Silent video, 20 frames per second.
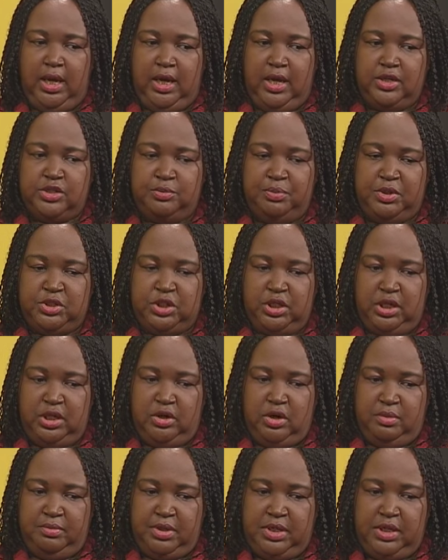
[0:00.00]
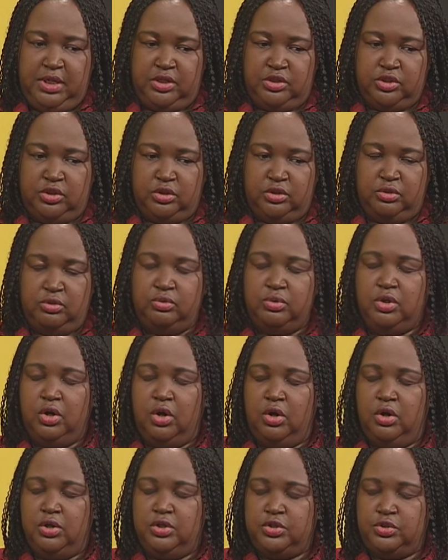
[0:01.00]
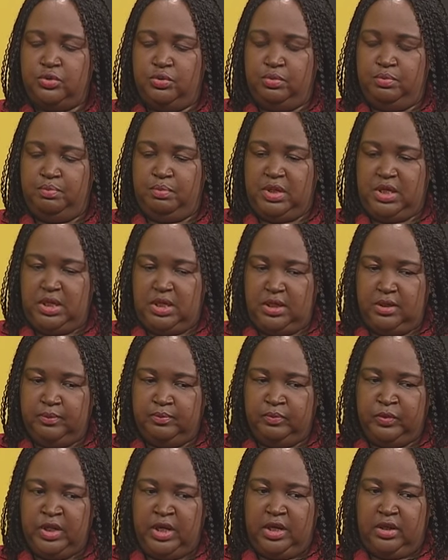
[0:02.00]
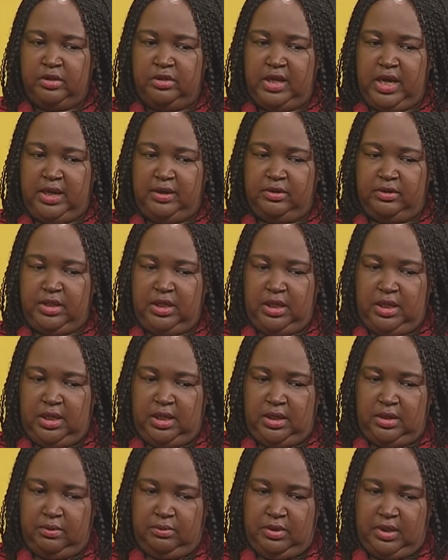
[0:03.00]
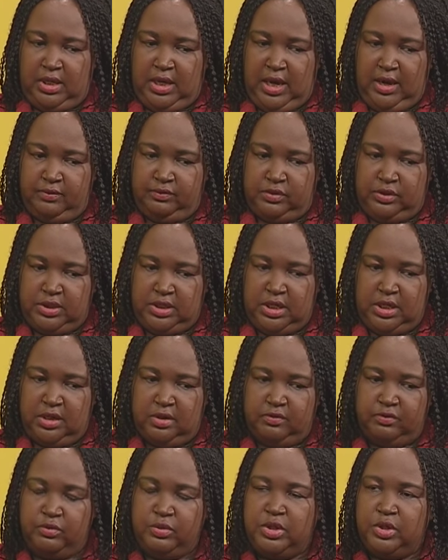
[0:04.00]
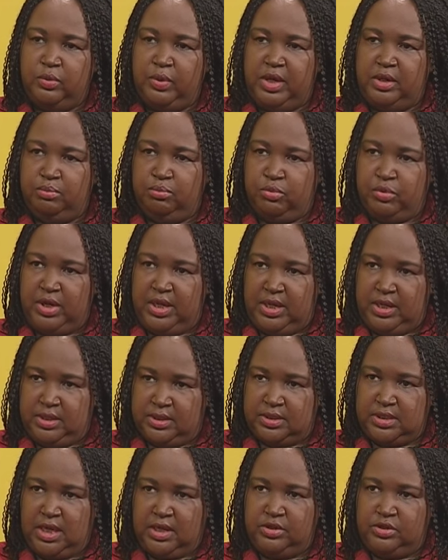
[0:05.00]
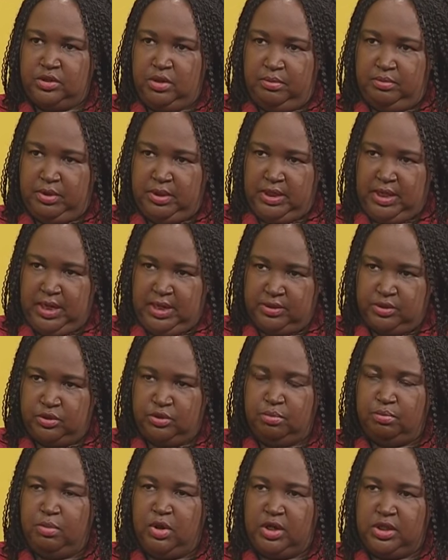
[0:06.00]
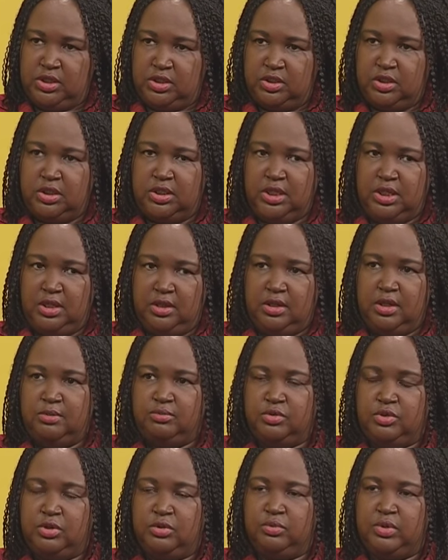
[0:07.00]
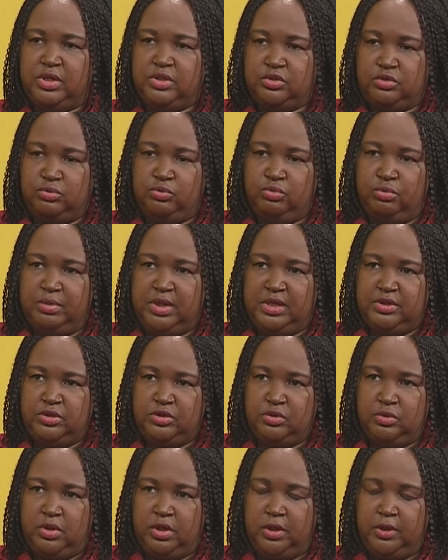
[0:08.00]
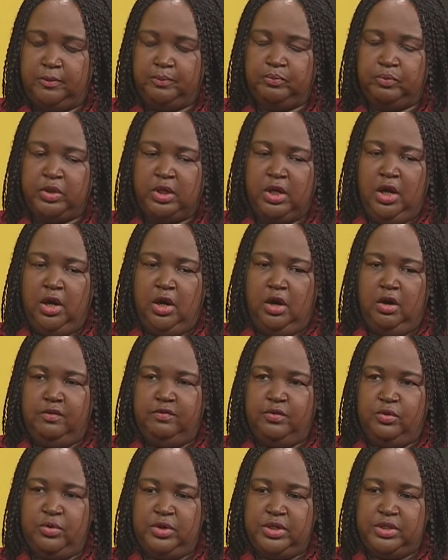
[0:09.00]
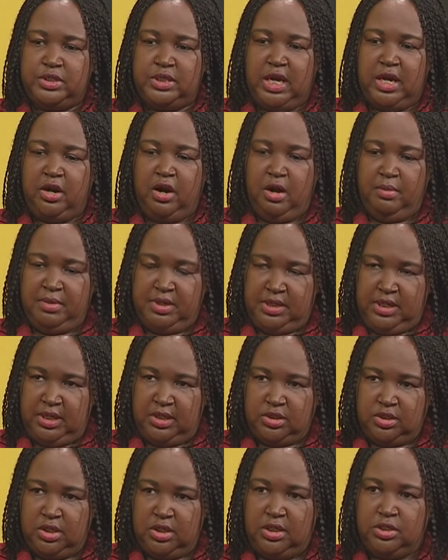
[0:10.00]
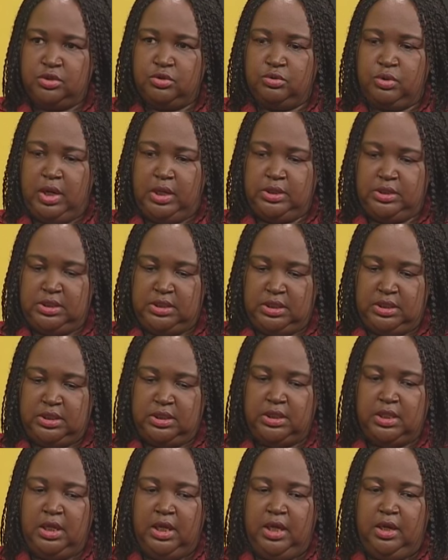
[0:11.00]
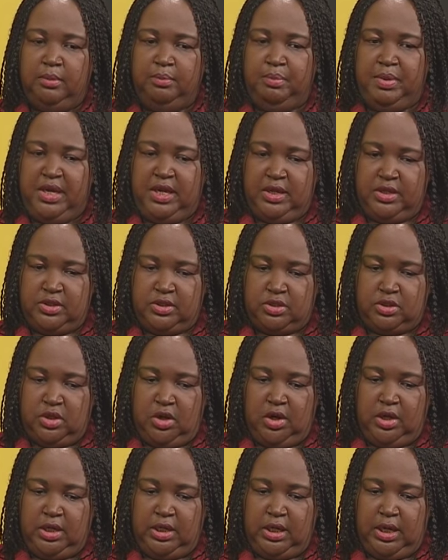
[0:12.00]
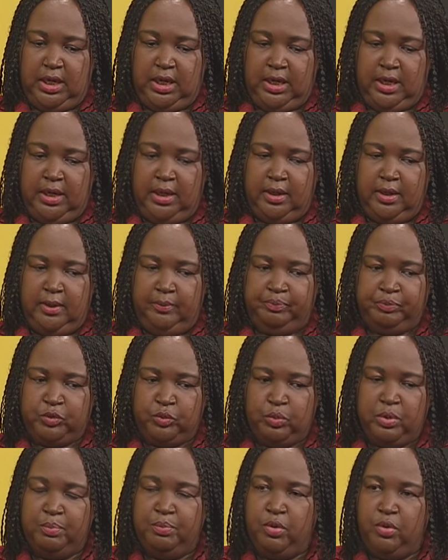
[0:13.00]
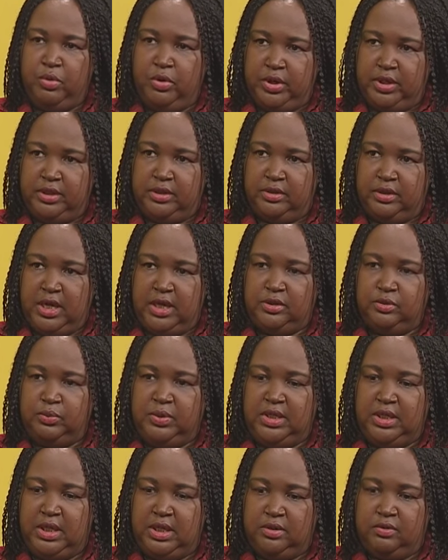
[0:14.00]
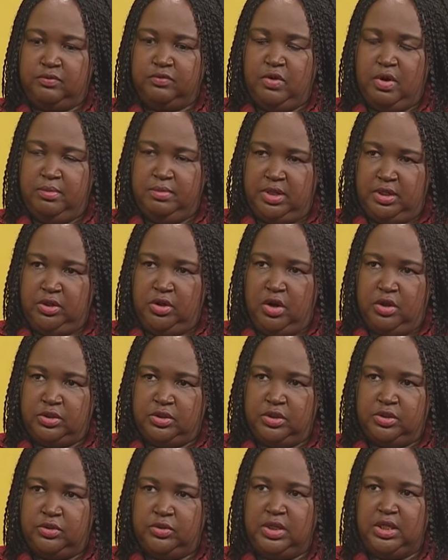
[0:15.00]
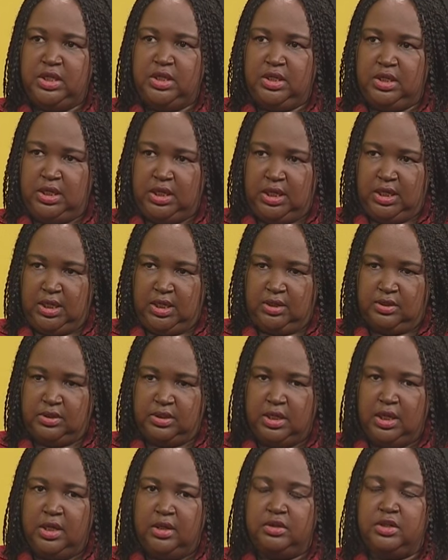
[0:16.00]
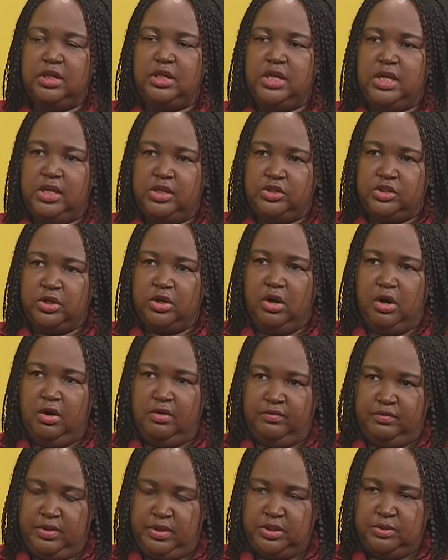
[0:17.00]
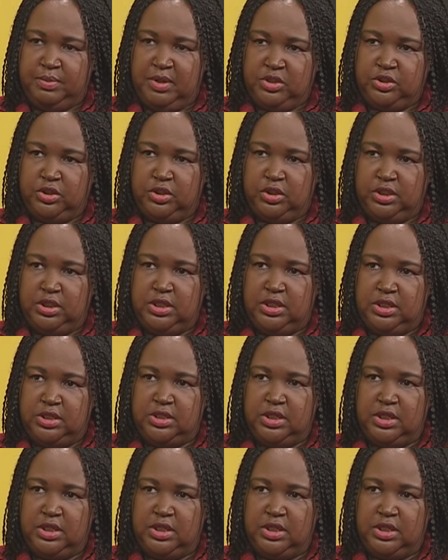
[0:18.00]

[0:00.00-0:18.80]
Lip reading: Special accommodation could also mean that they have to take frequent breaks and somebody has to monitor, take them to the restroom and so on. Of course, the accommodation is granted based on a report that we get from the doctor to indicate the nature of the special needs.